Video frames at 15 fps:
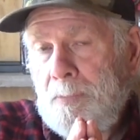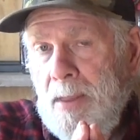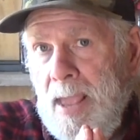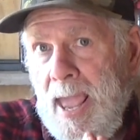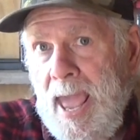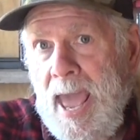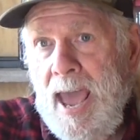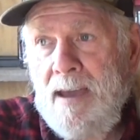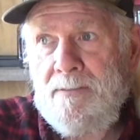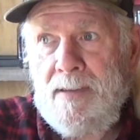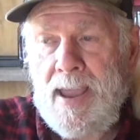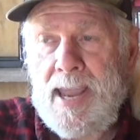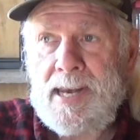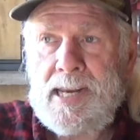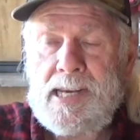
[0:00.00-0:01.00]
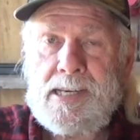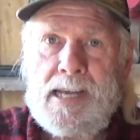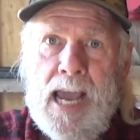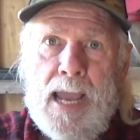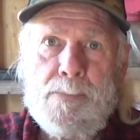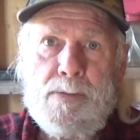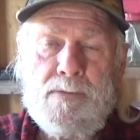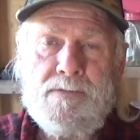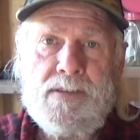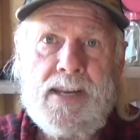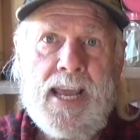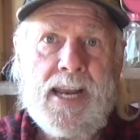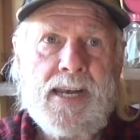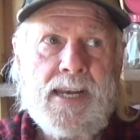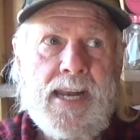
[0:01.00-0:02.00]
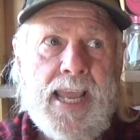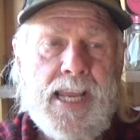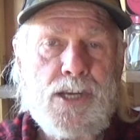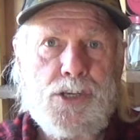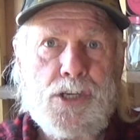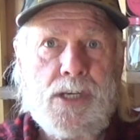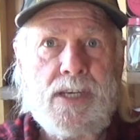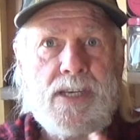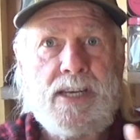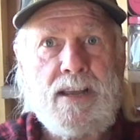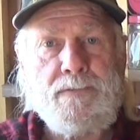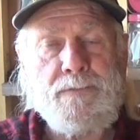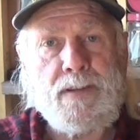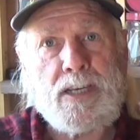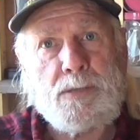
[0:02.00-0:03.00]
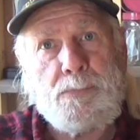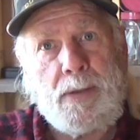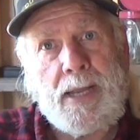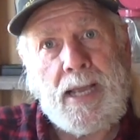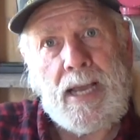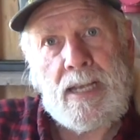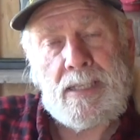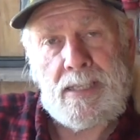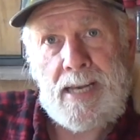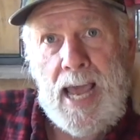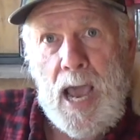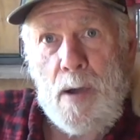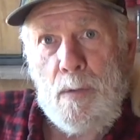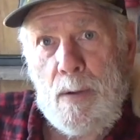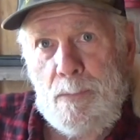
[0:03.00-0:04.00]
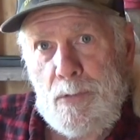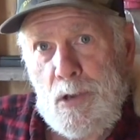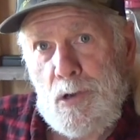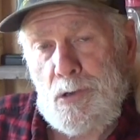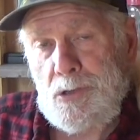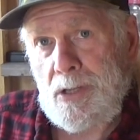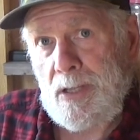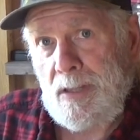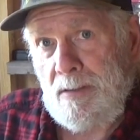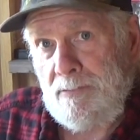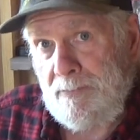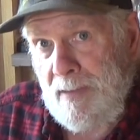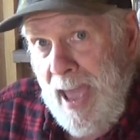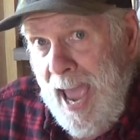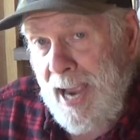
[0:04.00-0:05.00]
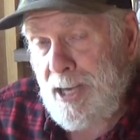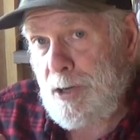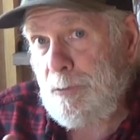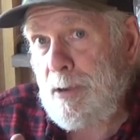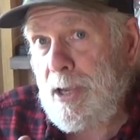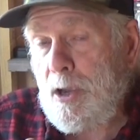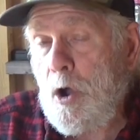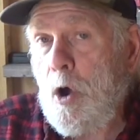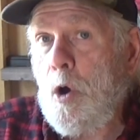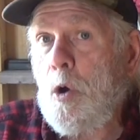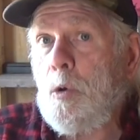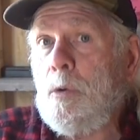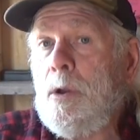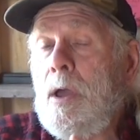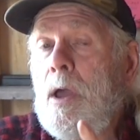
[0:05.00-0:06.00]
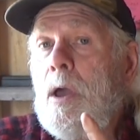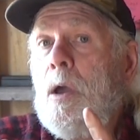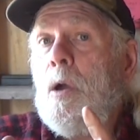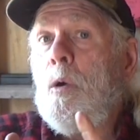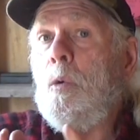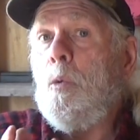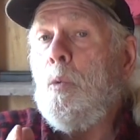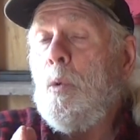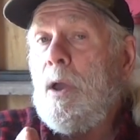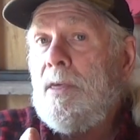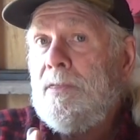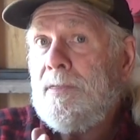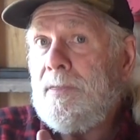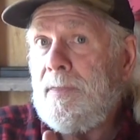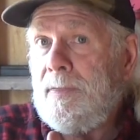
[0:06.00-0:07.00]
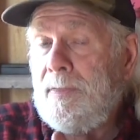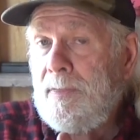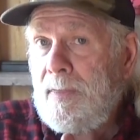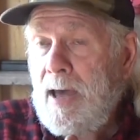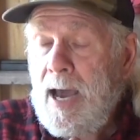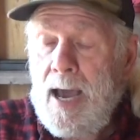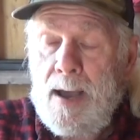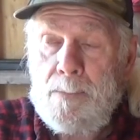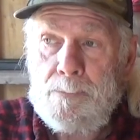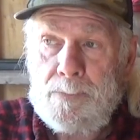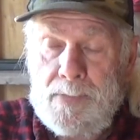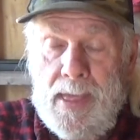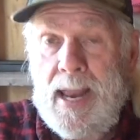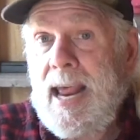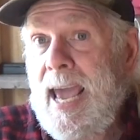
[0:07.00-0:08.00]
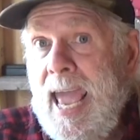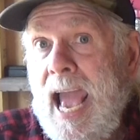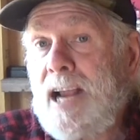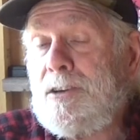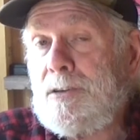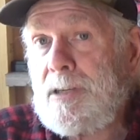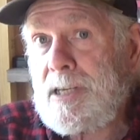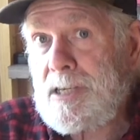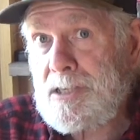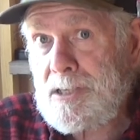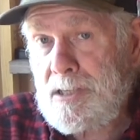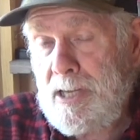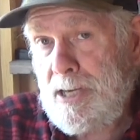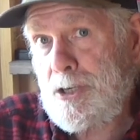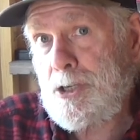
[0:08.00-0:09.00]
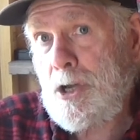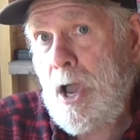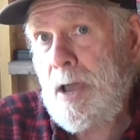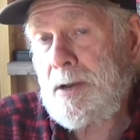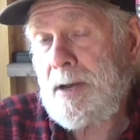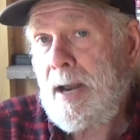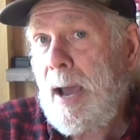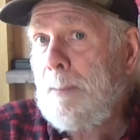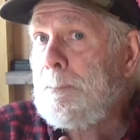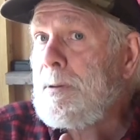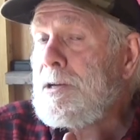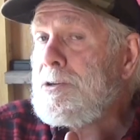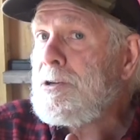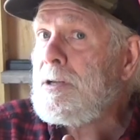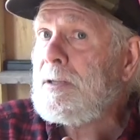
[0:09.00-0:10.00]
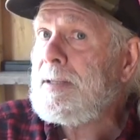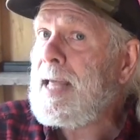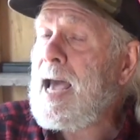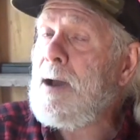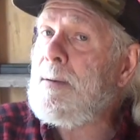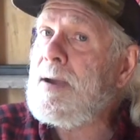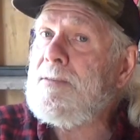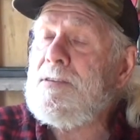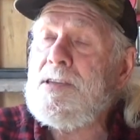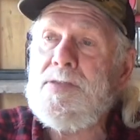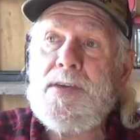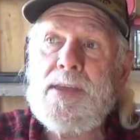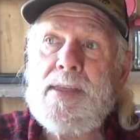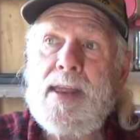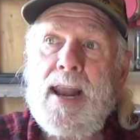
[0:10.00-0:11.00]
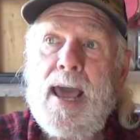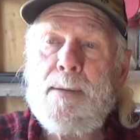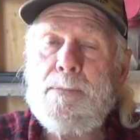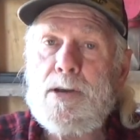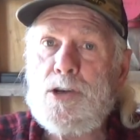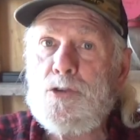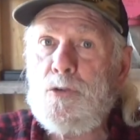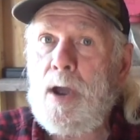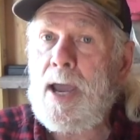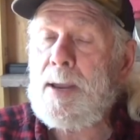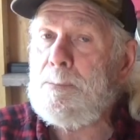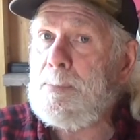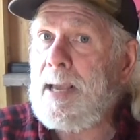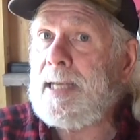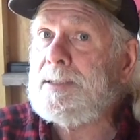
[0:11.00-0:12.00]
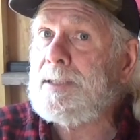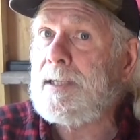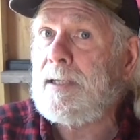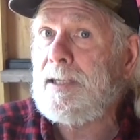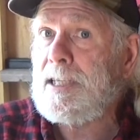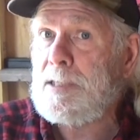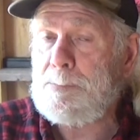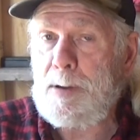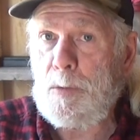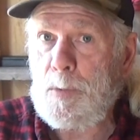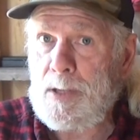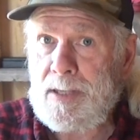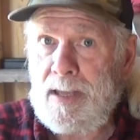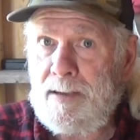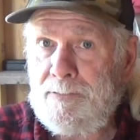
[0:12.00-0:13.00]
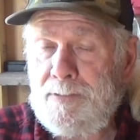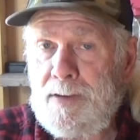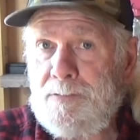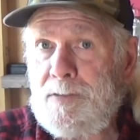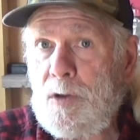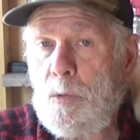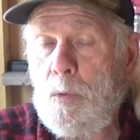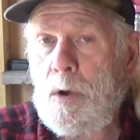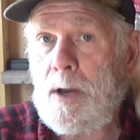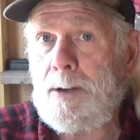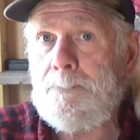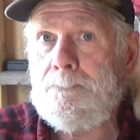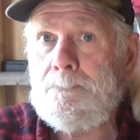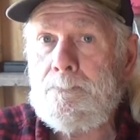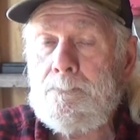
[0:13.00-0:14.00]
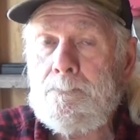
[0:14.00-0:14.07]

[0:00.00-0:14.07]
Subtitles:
have any type of detonation difference, because now I'm using the factory cone with that I actually slick shotted. Up until now, everything that I've been trying basically has been with that 51